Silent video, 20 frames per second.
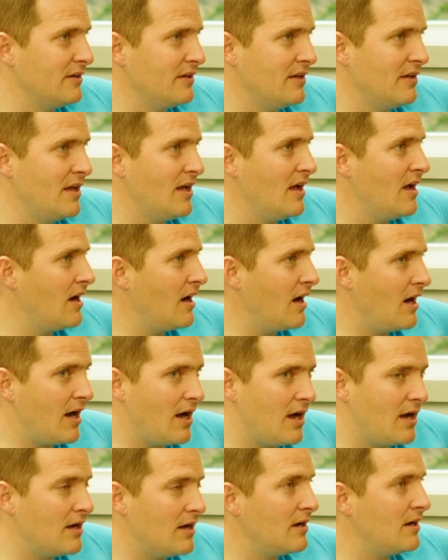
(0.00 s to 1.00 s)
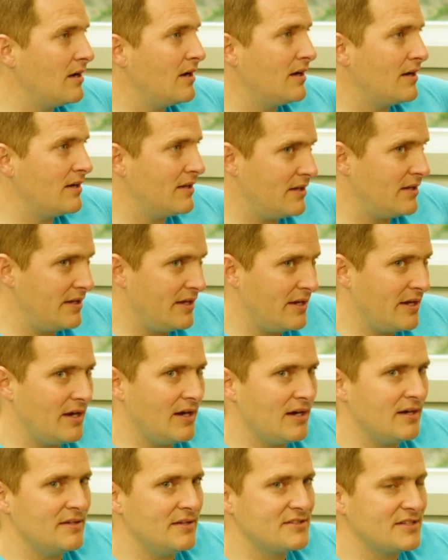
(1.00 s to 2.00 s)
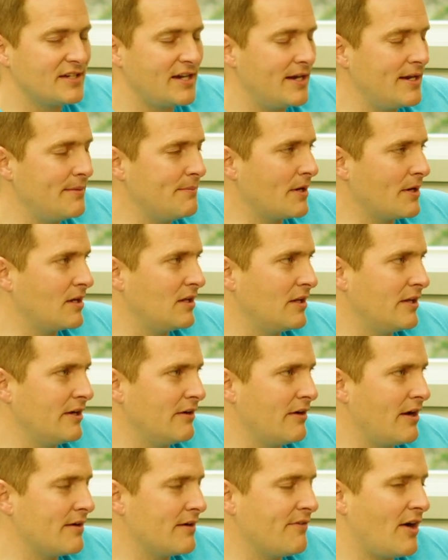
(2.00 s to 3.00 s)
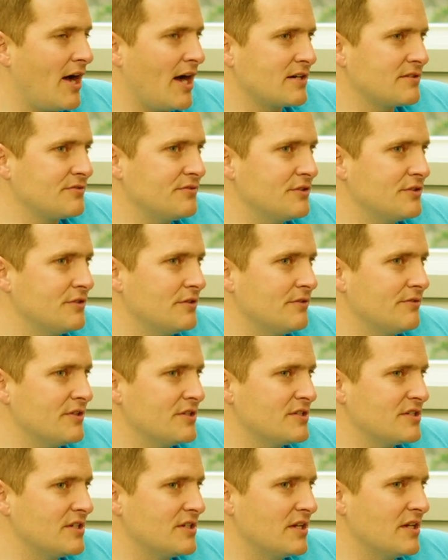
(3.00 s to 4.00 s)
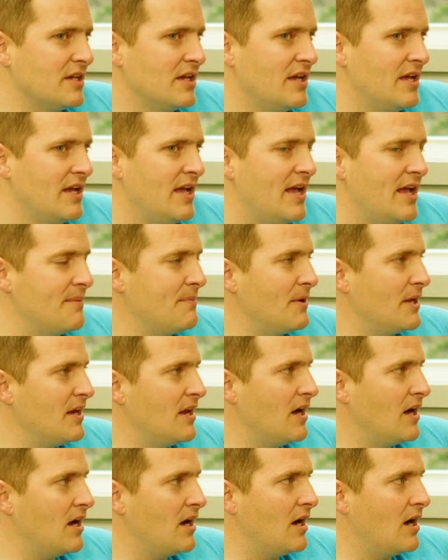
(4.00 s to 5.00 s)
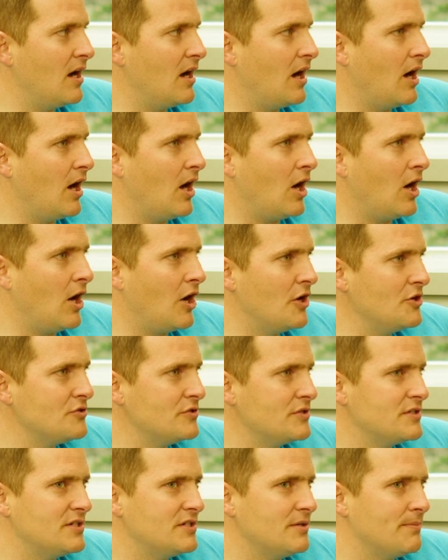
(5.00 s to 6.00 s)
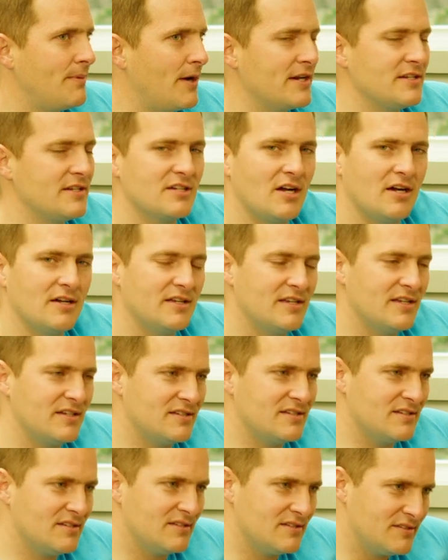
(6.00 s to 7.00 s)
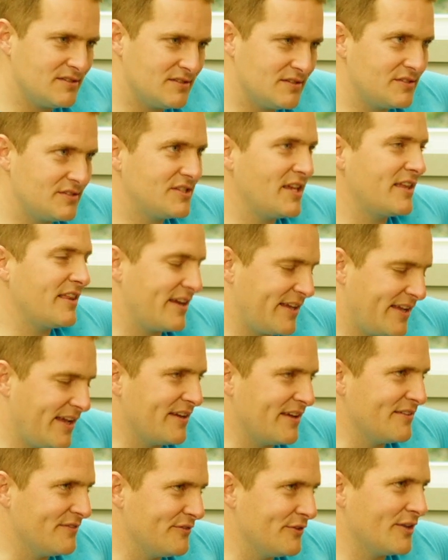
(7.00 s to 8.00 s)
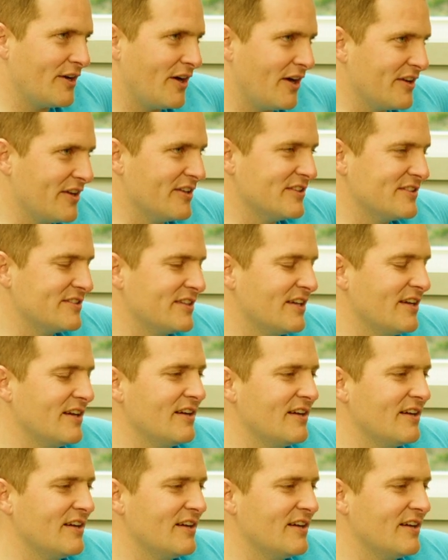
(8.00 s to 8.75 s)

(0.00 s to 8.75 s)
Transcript: Mind blowing. 100 times? Yeah. It's a guy named McClare out of Oxford University. But a 100, your body's, it, say that again for the audience. Yeah.